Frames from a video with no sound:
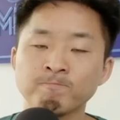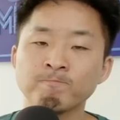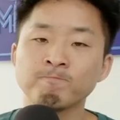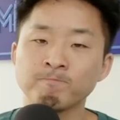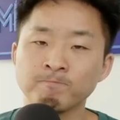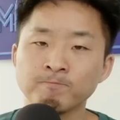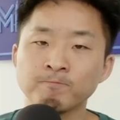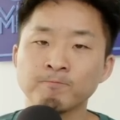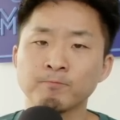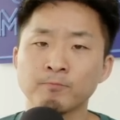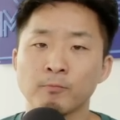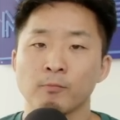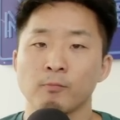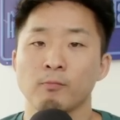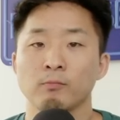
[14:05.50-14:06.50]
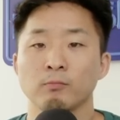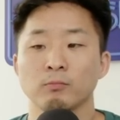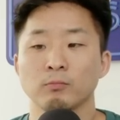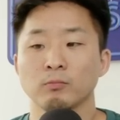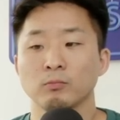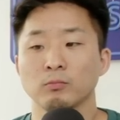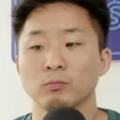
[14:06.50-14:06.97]

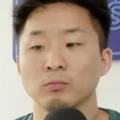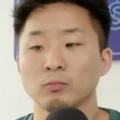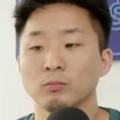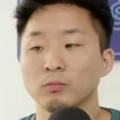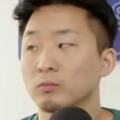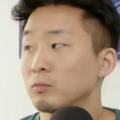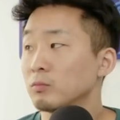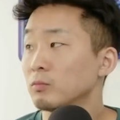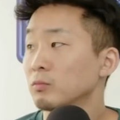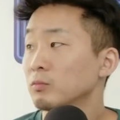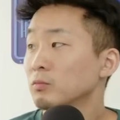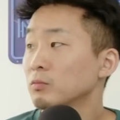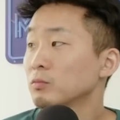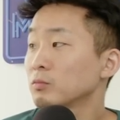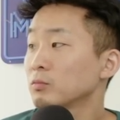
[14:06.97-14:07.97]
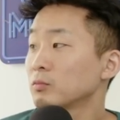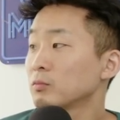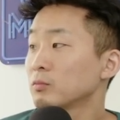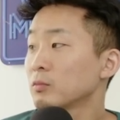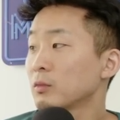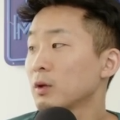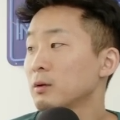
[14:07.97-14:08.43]

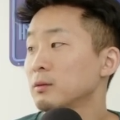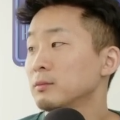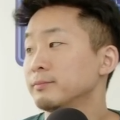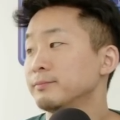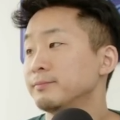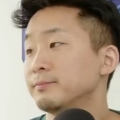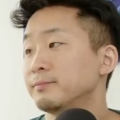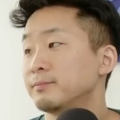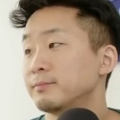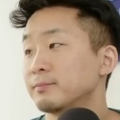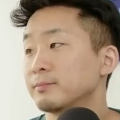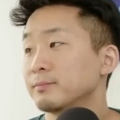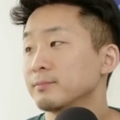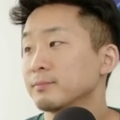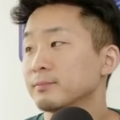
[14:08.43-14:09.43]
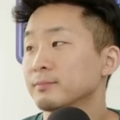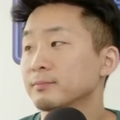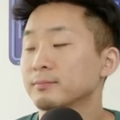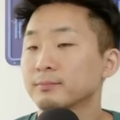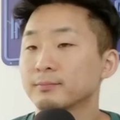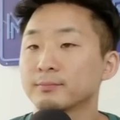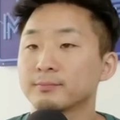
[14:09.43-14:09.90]

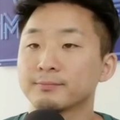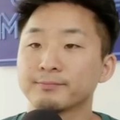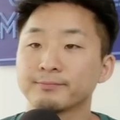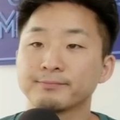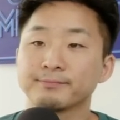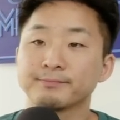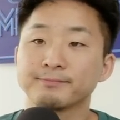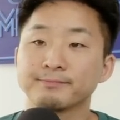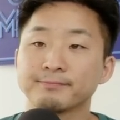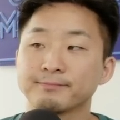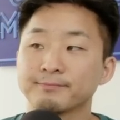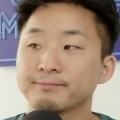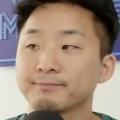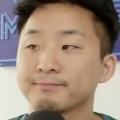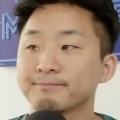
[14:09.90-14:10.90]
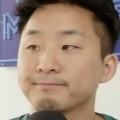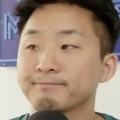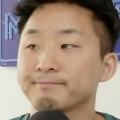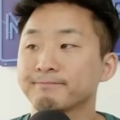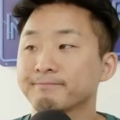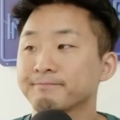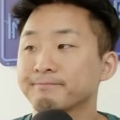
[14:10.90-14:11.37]

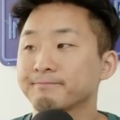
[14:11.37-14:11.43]
The person shown says nothing.